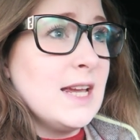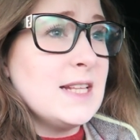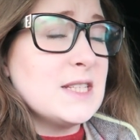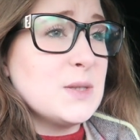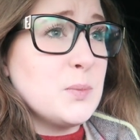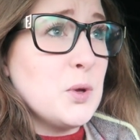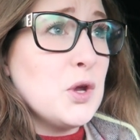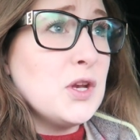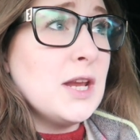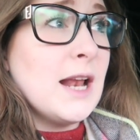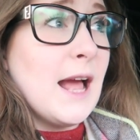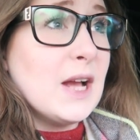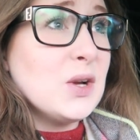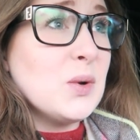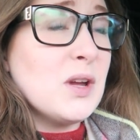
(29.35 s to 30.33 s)
in spoony
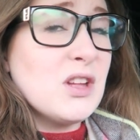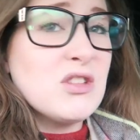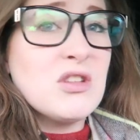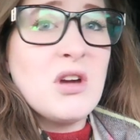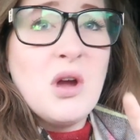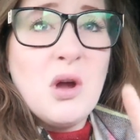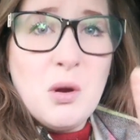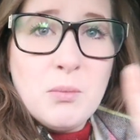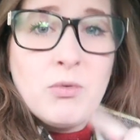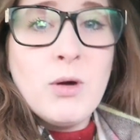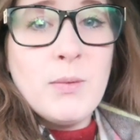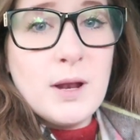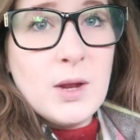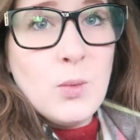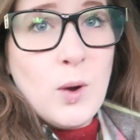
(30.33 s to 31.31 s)
language,
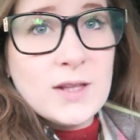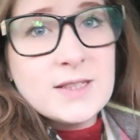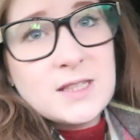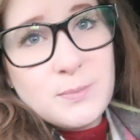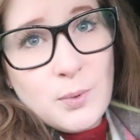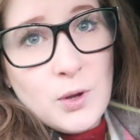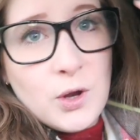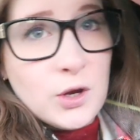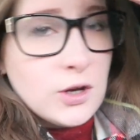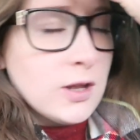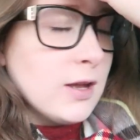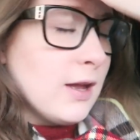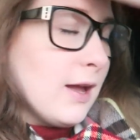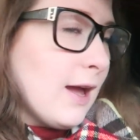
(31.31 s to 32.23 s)
probably one spoon.